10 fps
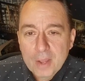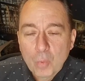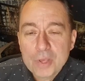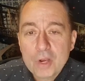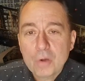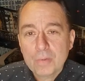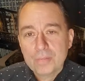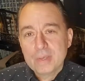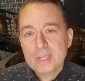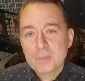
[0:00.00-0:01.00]
Well, you know,
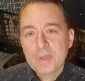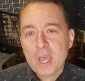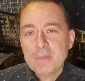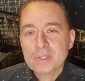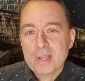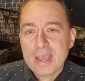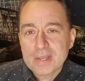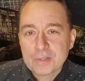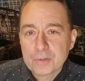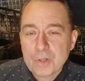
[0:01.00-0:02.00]
it's become a
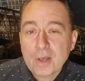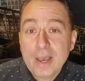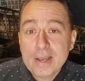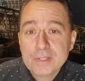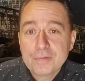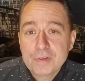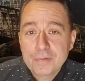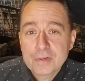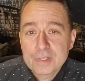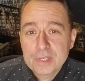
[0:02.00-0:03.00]
science. There's all kinds of
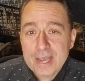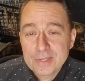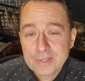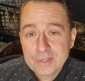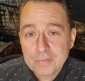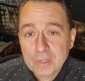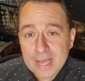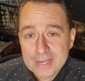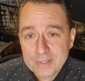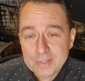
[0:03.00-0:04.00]
different sizes of
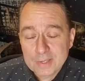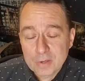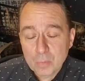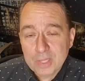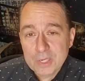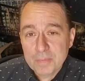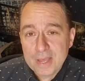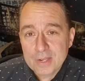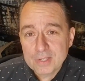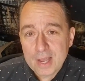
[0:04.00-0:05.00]
glasses, and it really
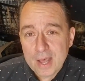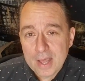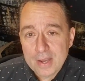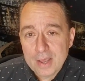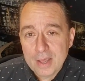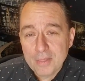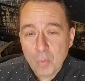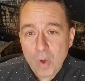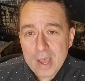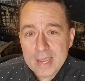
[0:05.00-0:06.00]
depends on the
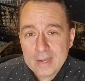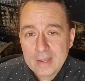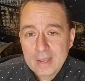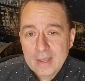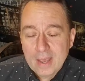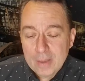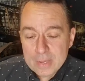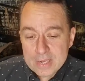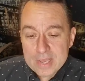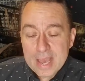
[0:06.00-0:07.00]
wine. I
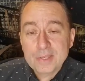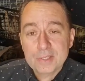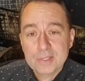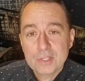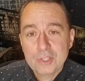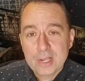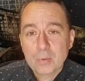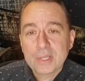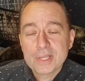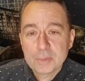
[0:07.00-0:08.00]
mean, yes,
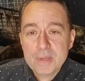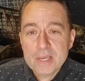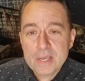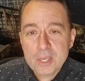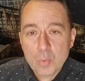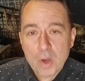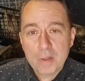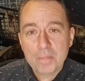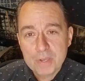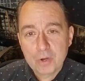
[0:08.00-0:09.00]
generally speaking, you want a
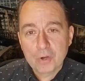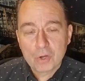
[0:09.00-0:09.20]
bigger